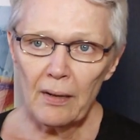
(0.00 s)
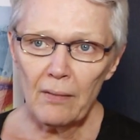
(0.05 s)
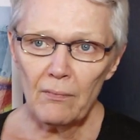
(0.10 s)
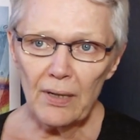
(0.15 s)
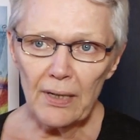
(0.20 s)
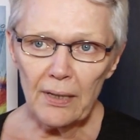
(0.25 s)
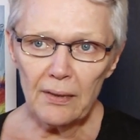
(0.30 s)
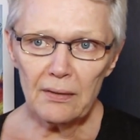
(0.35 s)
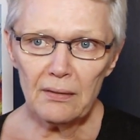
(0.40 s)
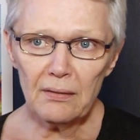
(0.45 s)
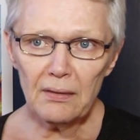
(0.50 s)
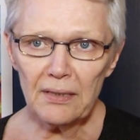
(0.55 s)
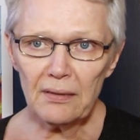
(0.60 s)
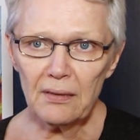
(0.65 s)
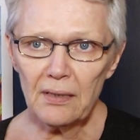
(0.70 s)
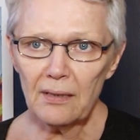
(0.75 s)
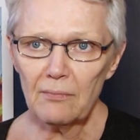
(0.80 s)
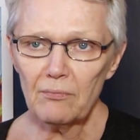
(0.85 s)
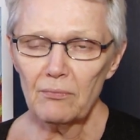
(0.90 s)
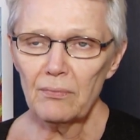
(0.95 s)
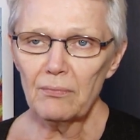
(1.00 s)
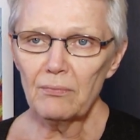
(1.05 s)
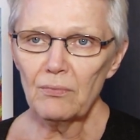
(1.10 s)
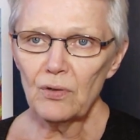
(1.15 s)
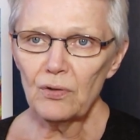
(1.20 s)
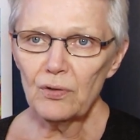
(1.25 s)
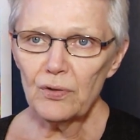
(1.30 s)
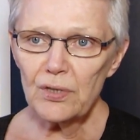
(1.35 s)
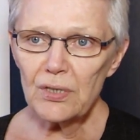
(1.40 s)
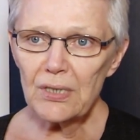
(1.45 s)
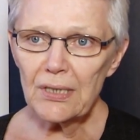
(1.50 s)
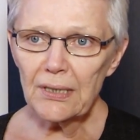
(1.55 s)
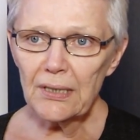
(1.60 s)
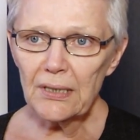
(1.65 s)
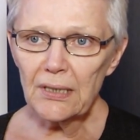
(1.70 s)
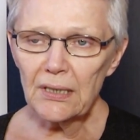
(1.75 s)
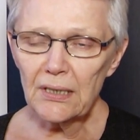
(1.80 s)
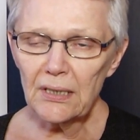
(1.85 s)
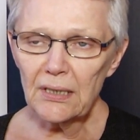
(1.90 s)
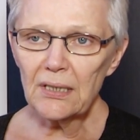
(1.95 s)
Well, I, I think
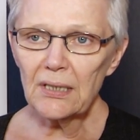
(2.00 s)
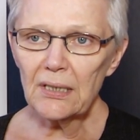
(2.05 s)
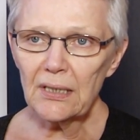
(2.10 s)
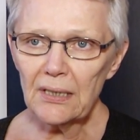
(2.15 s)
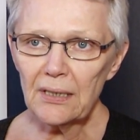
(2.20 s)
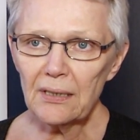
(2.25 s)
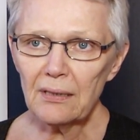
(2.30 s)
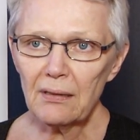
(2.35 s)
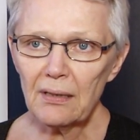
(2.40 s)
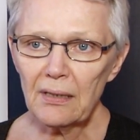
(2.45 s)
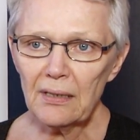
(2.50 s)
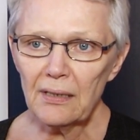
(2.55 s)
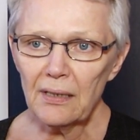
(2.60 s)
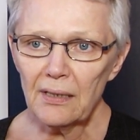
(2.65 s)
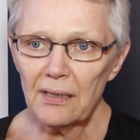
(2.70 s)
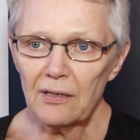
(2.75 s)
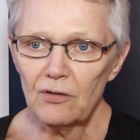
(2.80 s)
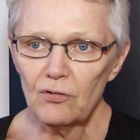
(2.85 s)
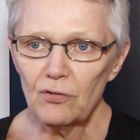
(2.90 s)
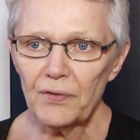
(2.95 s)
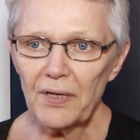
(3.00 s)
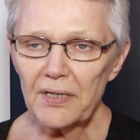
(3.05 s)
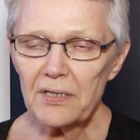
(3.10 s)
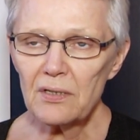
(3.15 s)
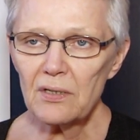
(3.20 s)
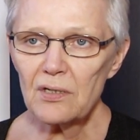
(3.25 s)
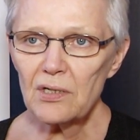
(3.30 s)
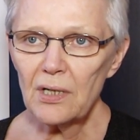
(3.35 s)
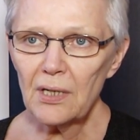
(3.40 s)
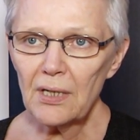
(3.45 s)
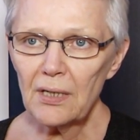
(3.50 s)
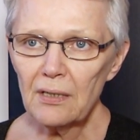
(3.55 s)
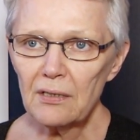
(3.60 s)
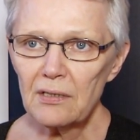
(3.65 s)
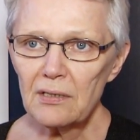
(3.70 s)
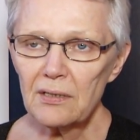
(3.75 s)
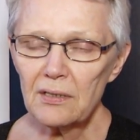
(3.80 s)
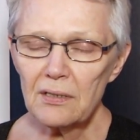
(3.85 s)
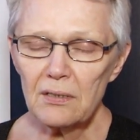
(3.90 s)
mostly, uh, and I know that's a challenge.